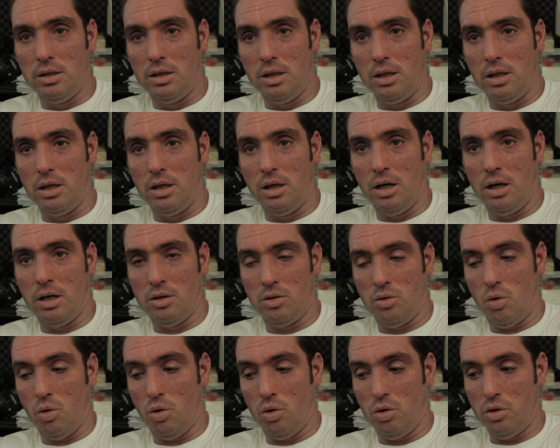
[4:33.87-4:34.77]

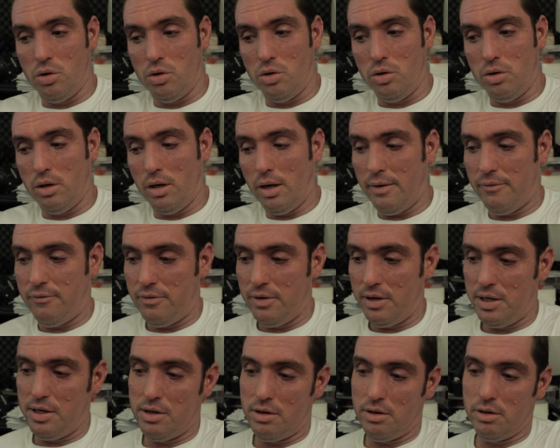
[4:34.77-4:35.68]
on order. I
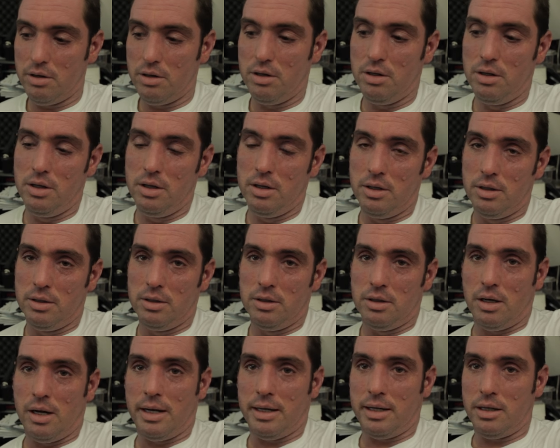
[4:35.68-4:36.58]
figure
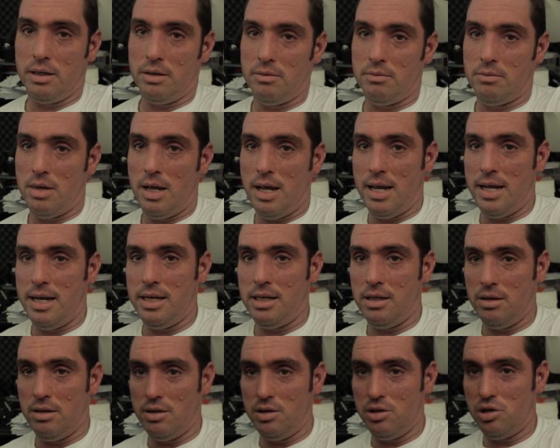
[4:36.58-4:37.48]
I can
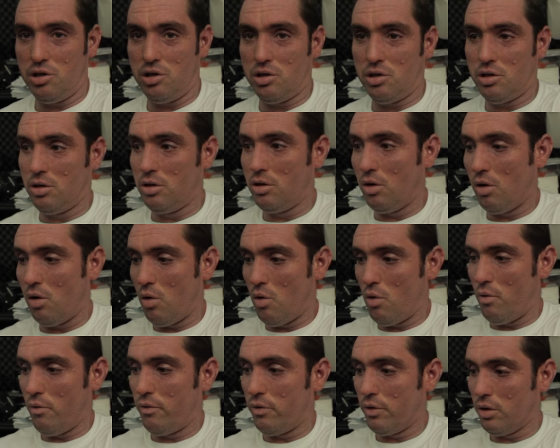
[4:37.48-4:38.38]
hang this
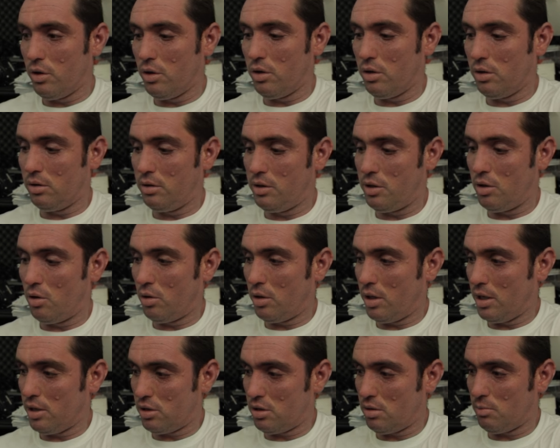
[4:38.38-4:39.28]
over, you know,
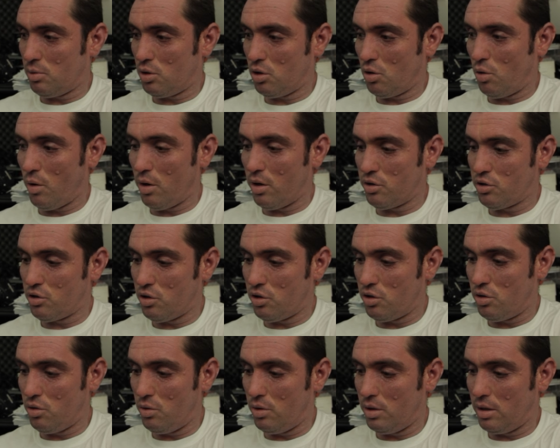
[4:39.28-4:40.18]
cut some squares
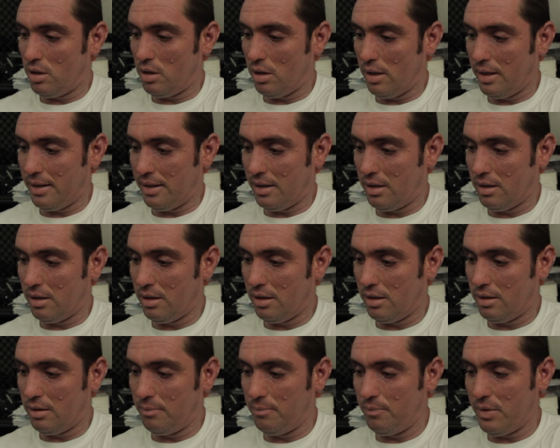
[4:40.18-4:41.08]
into it, like
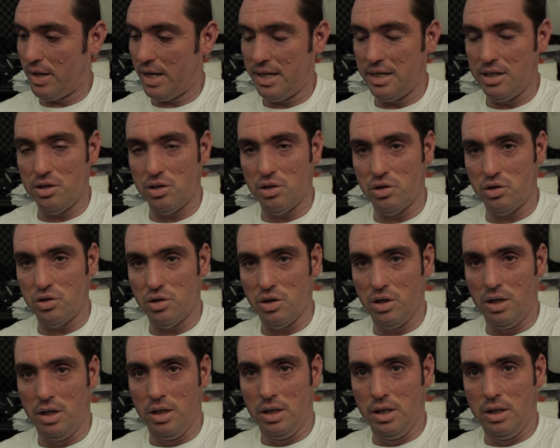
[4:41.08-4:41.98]
a nice
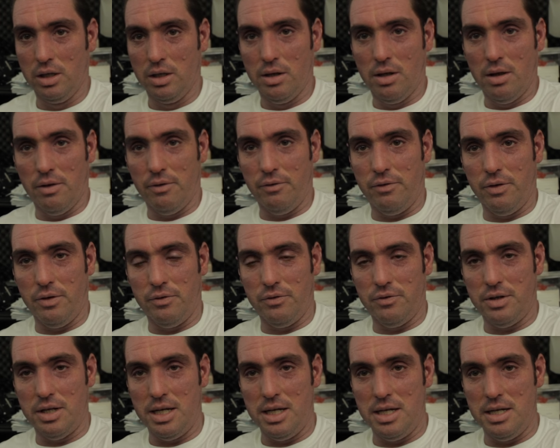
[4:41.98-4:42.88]

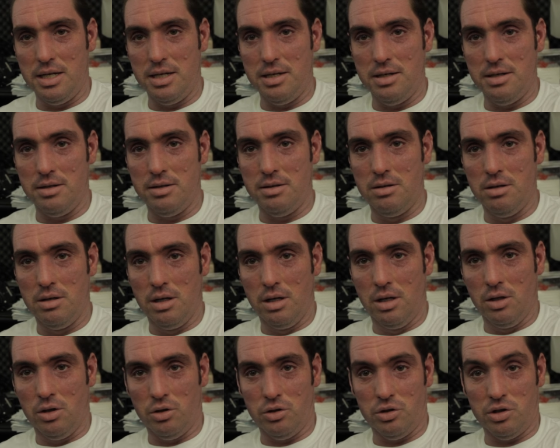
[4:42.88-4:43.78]
15
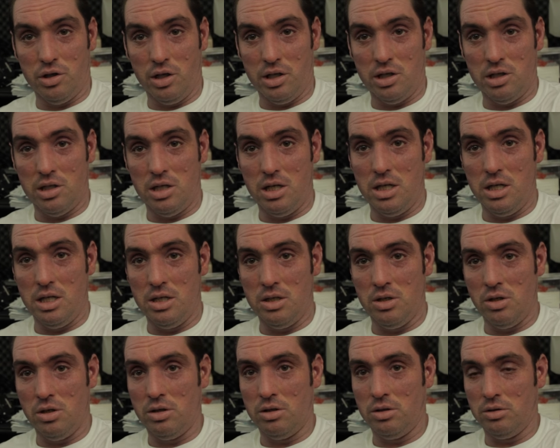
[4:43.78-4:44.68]
or
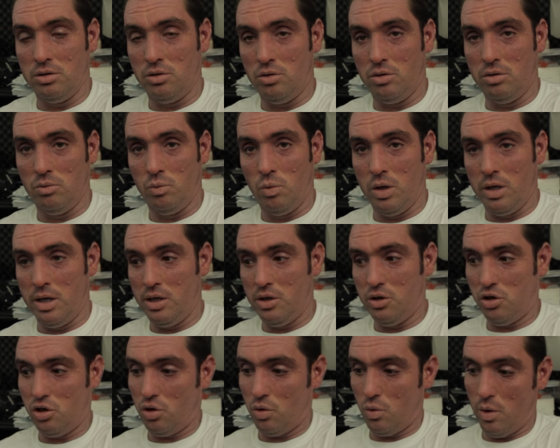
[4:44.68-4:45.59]
16
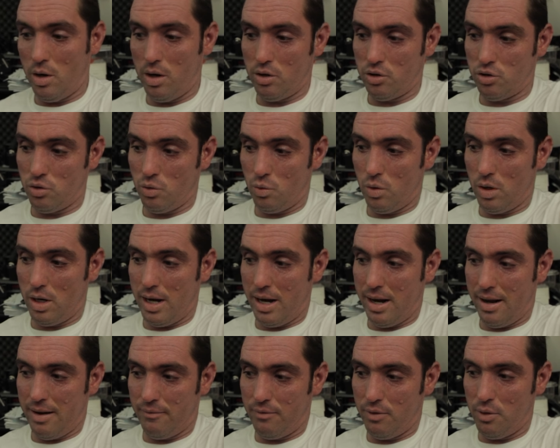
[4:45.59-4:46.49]
1-inch squares or what
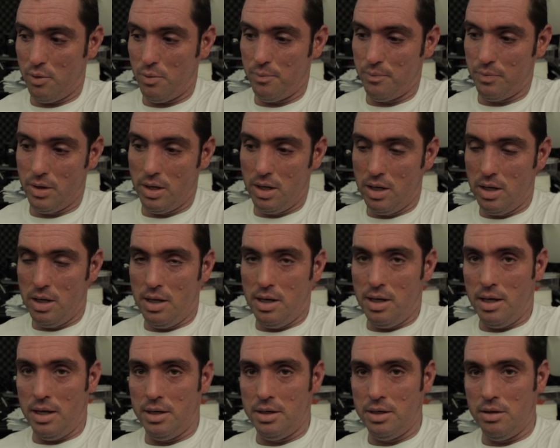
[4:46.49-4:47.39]
have you
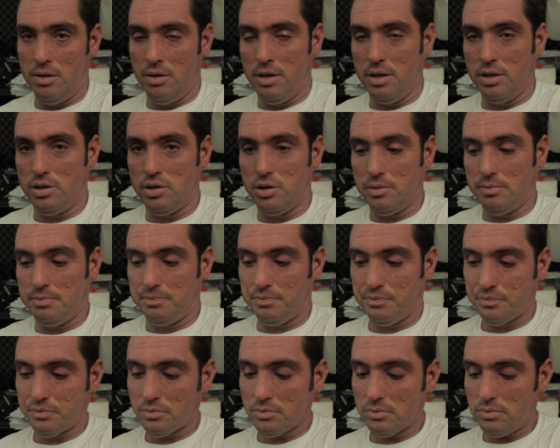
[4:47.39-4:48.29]
into this,
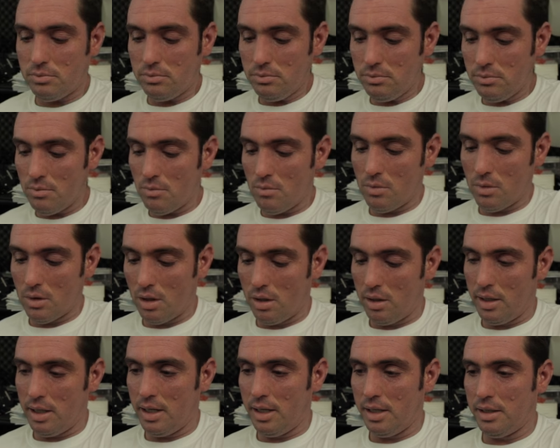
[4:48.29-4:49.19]

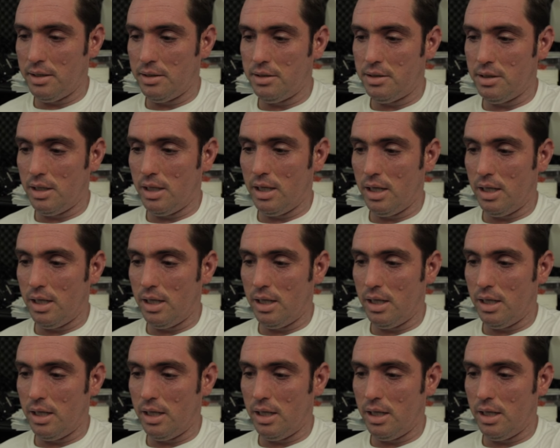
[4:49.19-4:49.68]
and